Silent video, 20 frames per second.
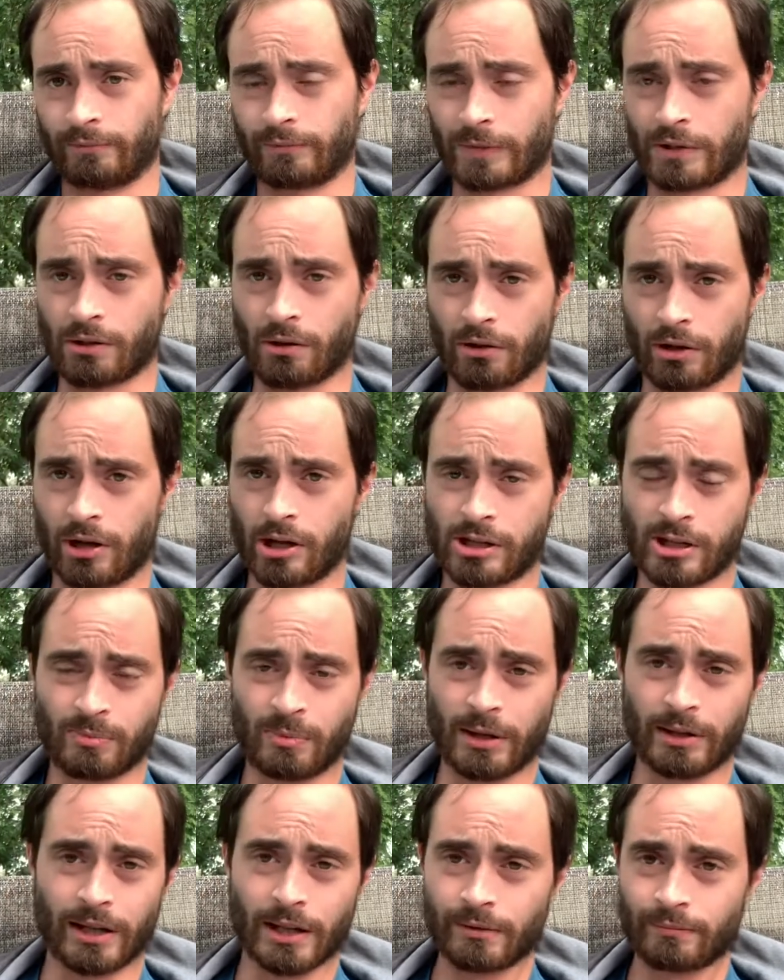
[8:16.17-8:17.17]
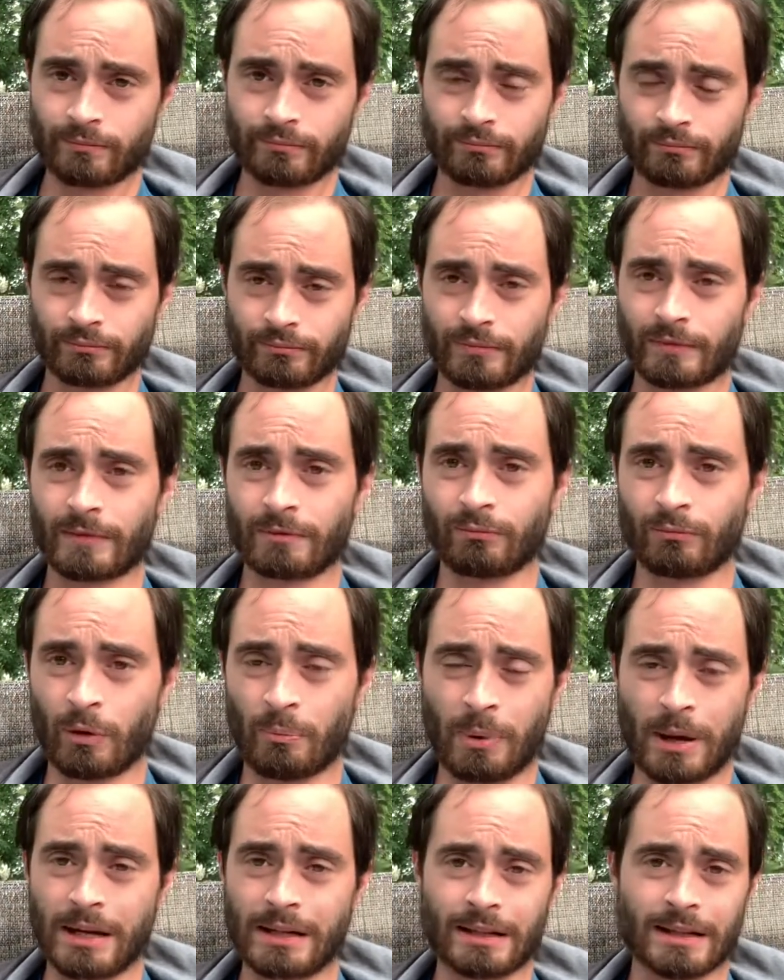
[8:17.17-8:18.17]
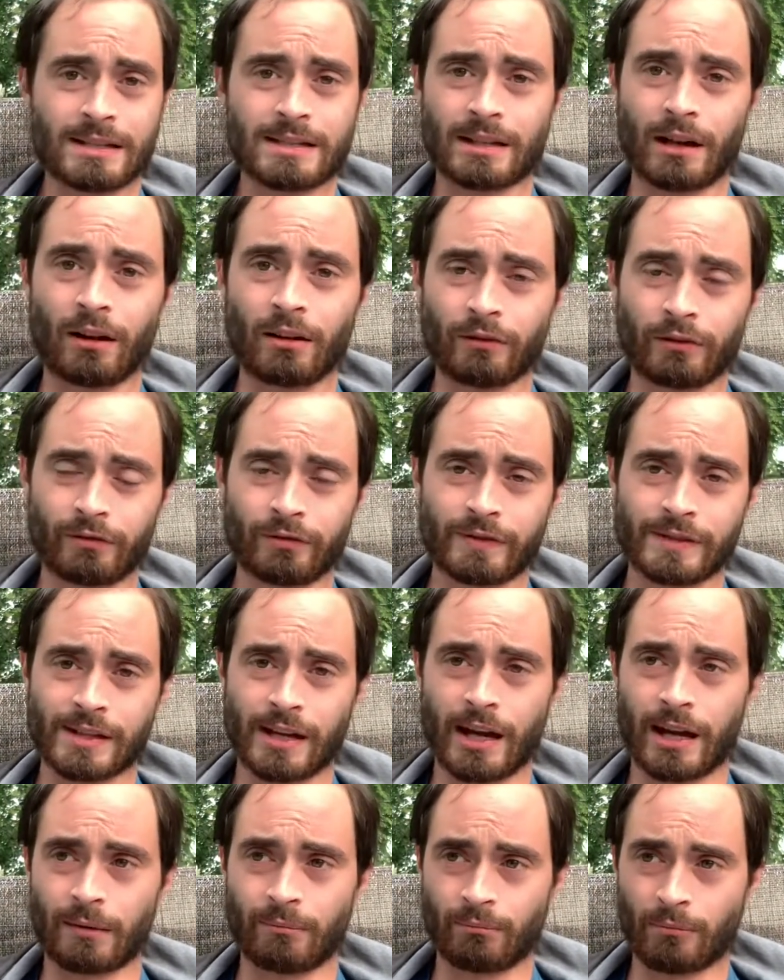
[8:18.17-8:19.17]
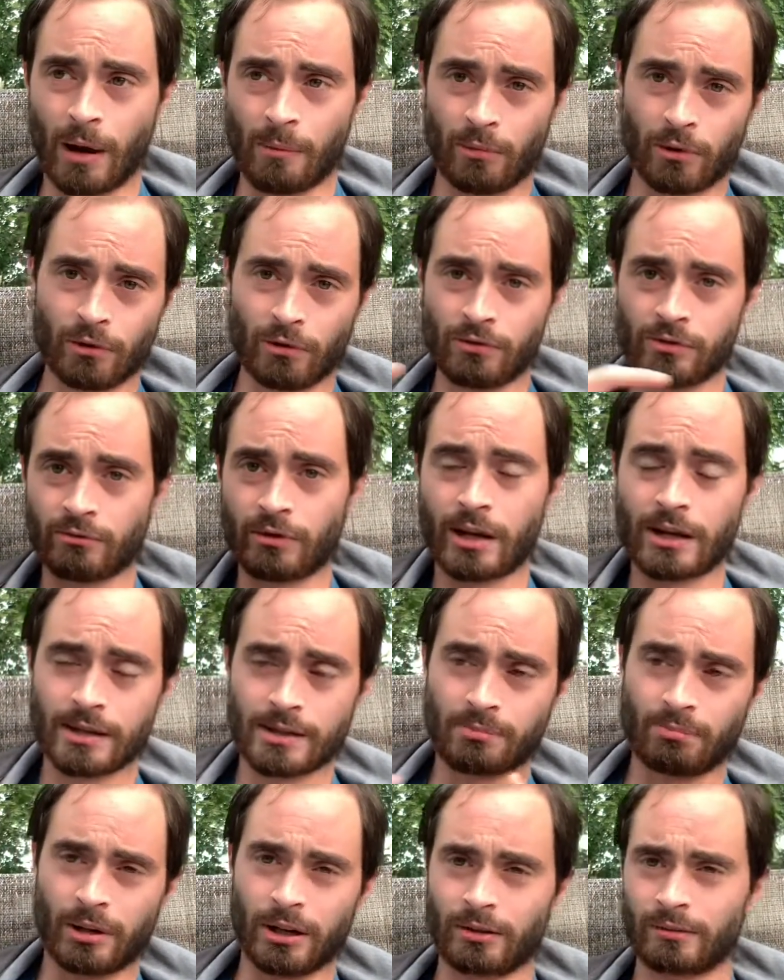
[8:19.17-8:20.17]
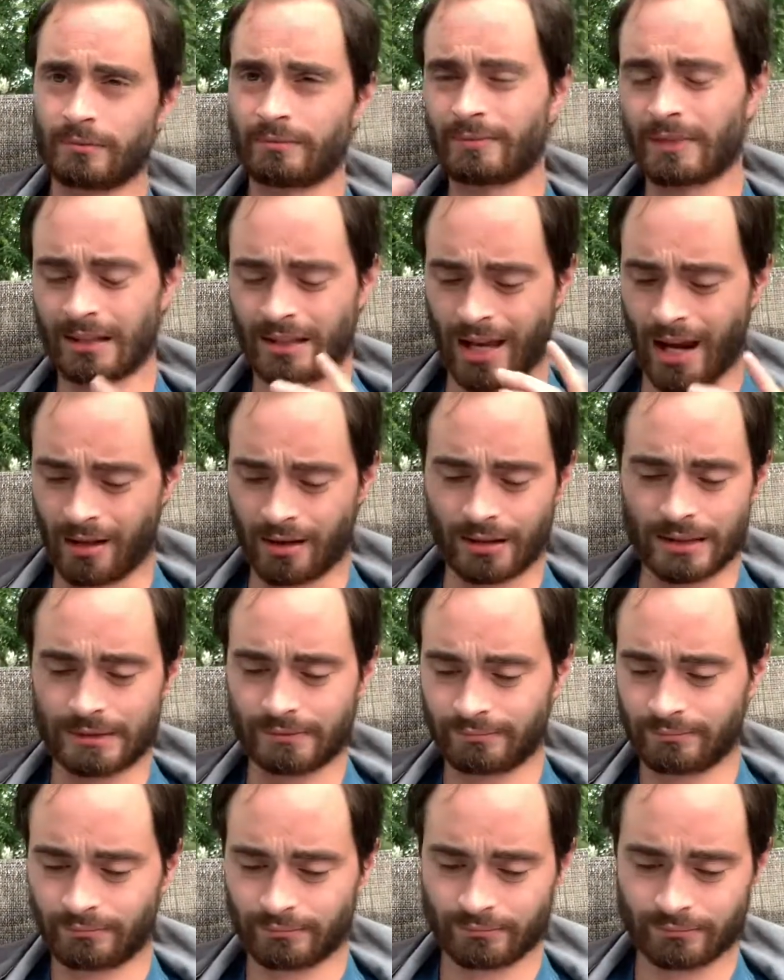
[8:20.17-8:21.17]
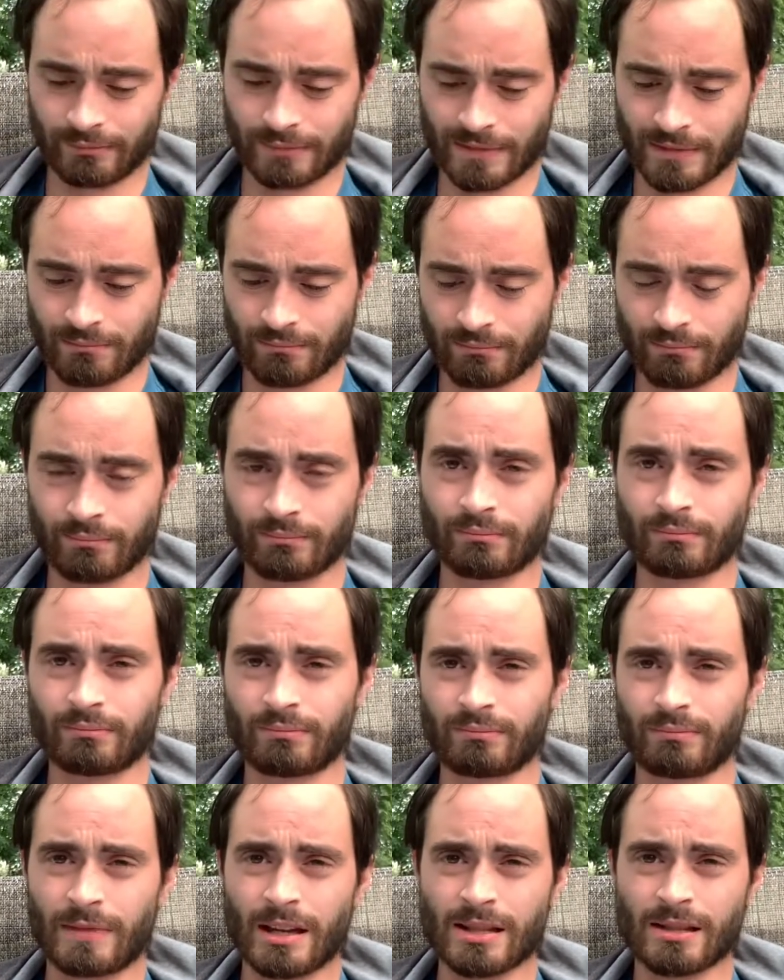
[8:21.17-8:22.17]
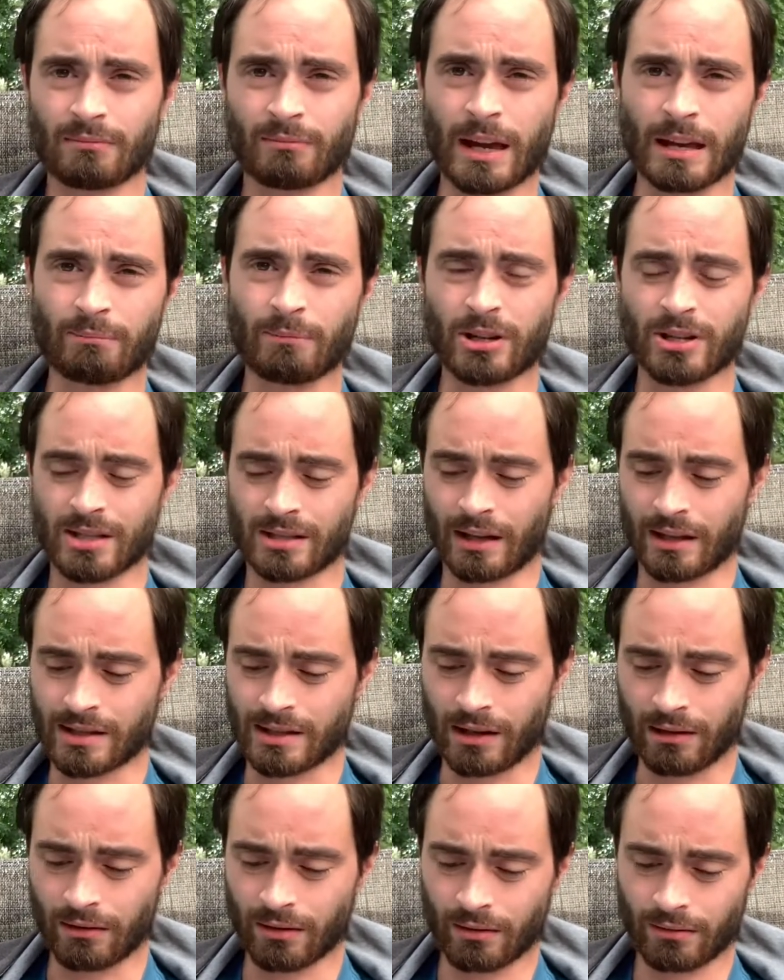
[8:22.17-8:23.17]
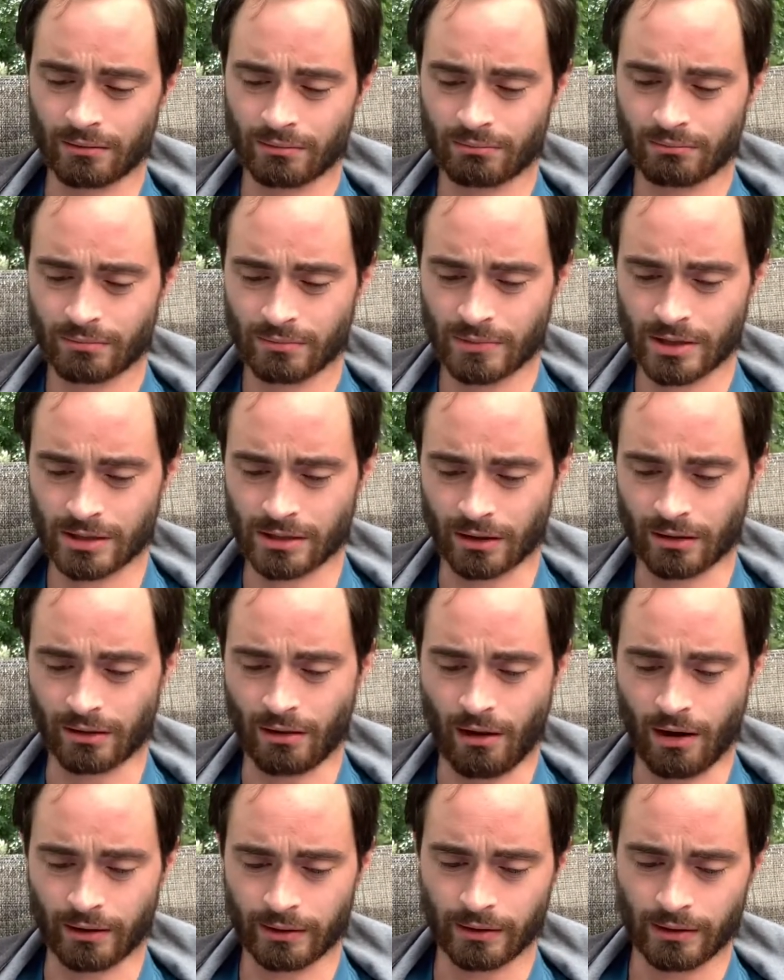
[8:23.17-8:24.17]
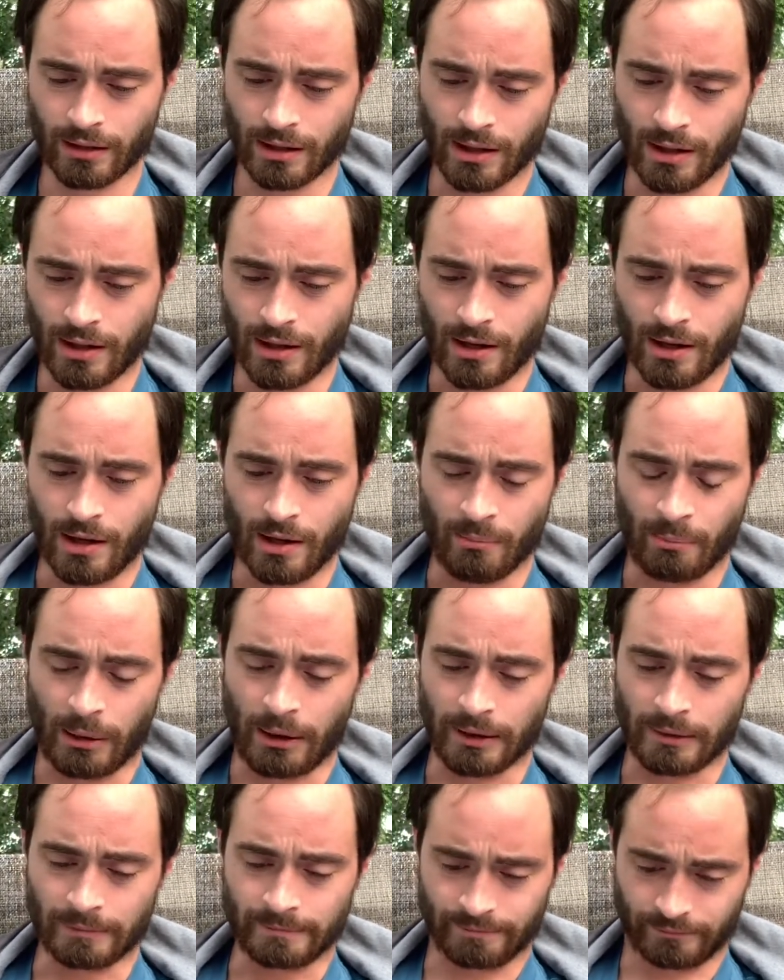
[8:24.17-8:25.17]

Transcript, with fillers: So it could just be like repeating itself, saying remember those rakes, but it kind of doesn't make much sense either. Just a thought. But